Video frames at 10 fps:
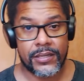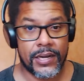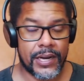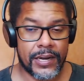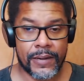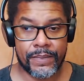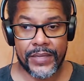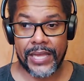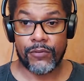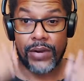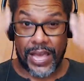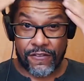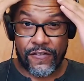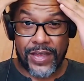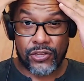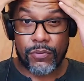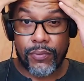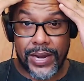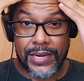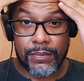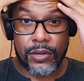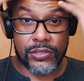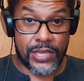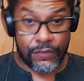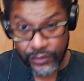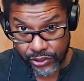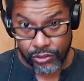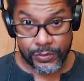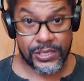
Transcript: It will affect your brain, because if it stops